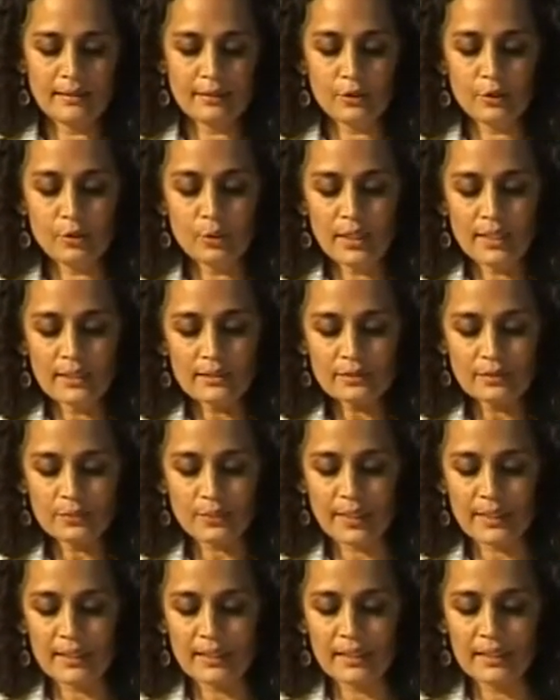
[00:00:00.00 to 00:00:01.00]
In the
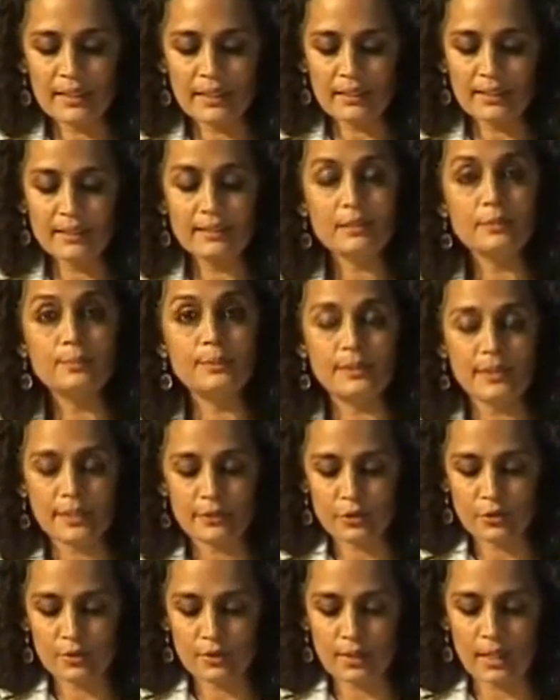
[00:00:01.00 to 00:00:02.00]
US, where the
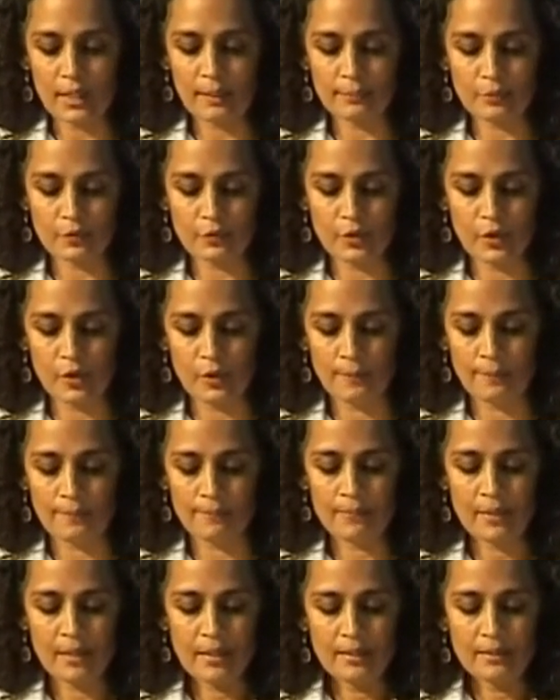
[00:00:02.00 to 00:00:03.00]
inspiration comes
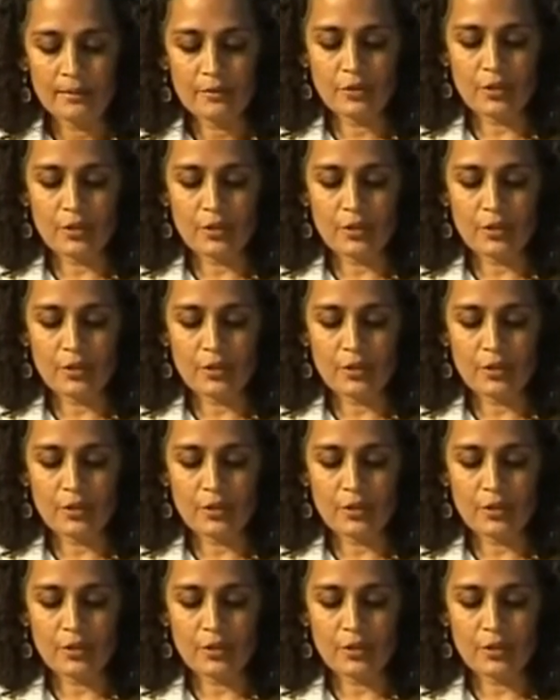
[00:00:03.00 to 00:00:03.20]
from,